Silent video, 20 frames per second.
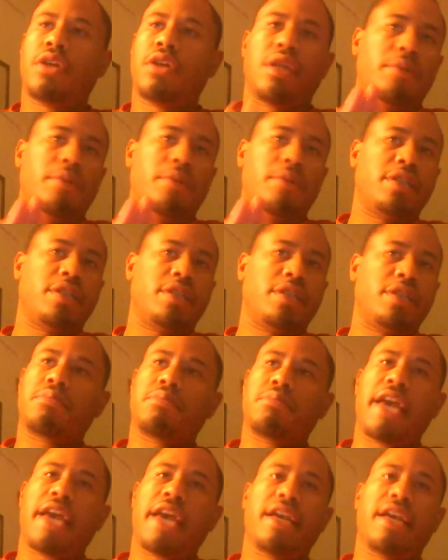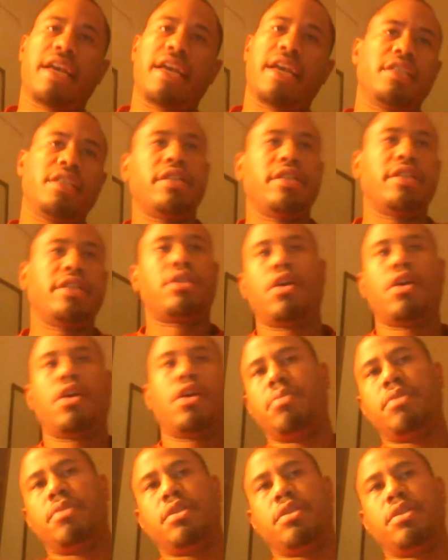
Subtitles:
celebrities, help magazine startup